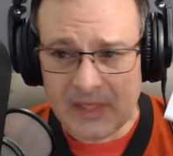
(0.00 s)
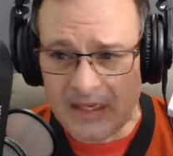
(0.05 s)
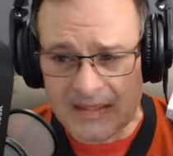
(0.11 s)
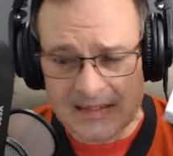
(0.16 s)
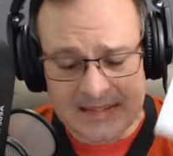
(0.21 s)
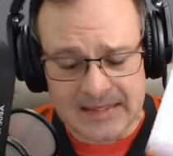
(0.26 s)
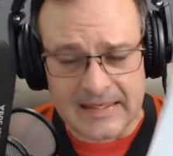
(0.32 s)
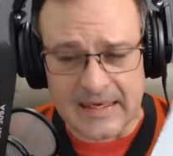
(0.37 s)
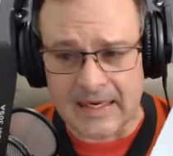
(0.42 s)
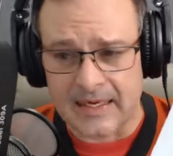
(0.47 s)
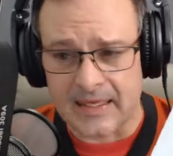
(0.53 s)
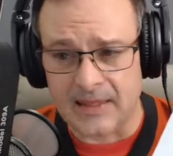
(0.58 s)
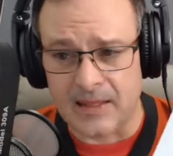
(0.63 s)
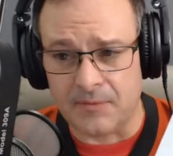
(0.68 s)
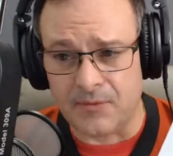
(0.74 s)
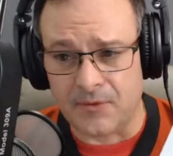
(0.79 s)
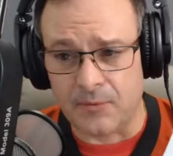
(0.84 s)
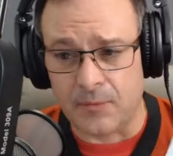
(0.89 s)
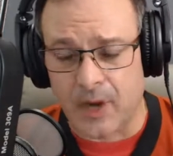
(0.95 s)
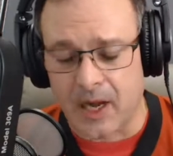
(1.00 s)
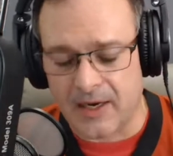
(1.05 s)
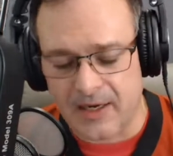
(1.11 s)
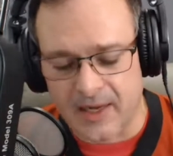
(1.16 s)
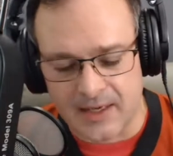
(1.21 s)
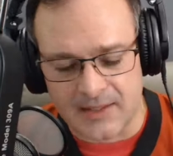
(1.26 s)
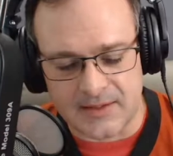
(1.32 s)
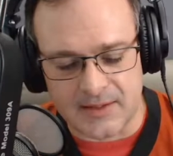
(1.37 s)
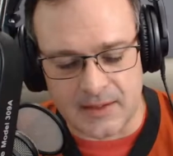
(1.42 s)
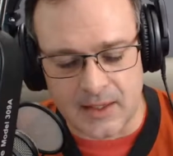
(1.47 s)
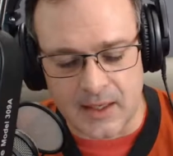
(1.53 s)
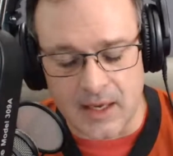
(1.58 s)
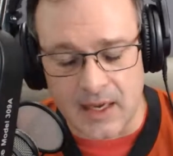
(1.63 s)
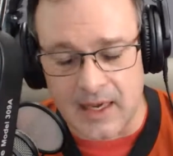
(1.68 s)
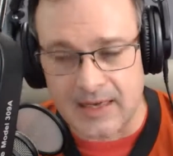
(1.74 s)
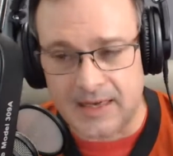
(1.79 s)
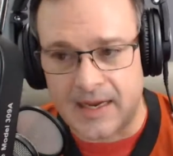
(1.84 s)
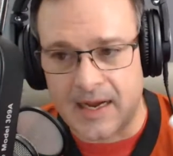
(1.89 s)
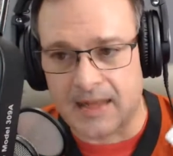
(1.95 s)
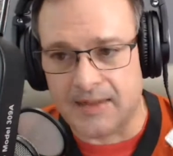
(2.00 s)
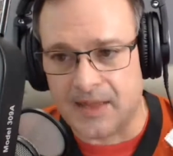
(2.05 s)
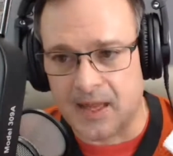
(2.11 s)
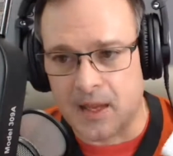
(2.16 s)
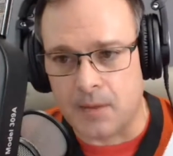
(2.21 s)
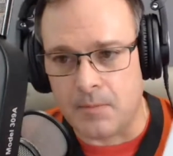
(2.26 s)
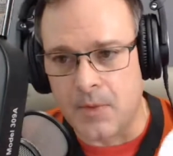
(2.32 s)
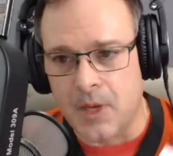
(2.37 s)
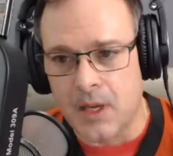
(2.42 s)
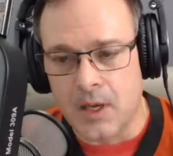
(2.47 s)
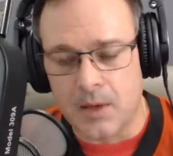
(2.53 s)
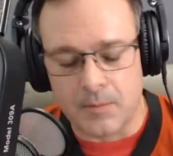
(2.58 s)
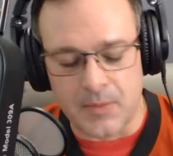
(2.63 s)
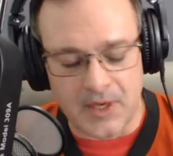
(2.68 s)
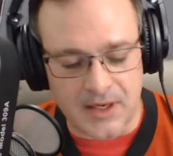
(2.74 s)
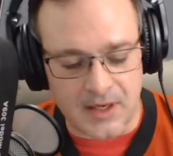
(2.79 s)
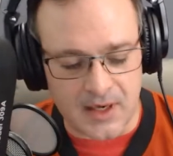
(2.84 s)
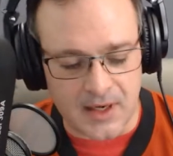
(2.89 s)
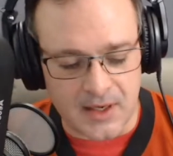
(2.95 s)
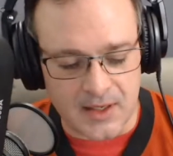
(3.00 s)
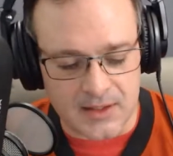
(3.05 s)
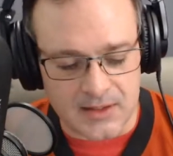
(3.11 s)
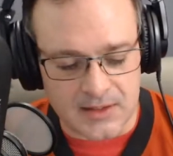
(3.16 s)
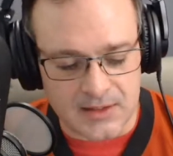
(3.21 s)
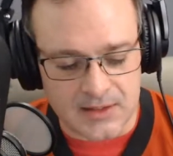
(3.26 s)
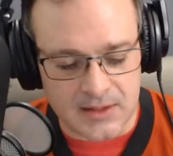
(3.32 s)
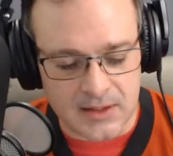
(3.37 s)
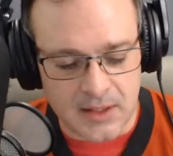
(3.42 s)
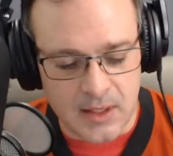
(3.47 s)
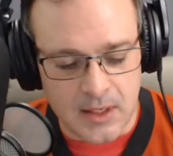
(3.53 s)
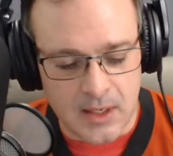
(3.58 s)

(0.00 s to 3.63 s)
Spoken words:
I did not get them for podcasting. I got them because